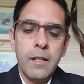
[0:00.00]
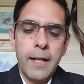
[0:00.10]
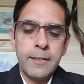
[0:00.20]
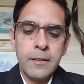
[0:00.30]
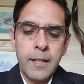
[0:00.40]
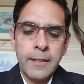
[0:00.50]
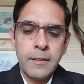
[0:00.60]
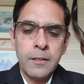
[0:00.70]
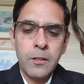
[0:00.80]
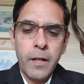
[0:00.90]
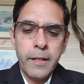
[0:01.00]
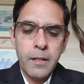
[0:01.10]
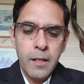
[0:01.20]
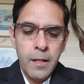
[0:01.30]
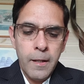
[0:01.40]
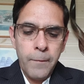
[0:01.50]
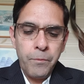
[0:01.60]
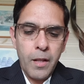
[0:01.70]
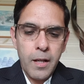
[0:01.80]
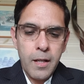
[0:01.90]
exercise this right.
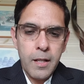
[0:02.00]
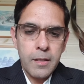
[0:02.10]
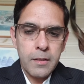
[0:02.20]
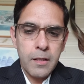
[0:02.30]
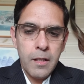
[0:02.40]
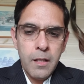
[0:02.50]
And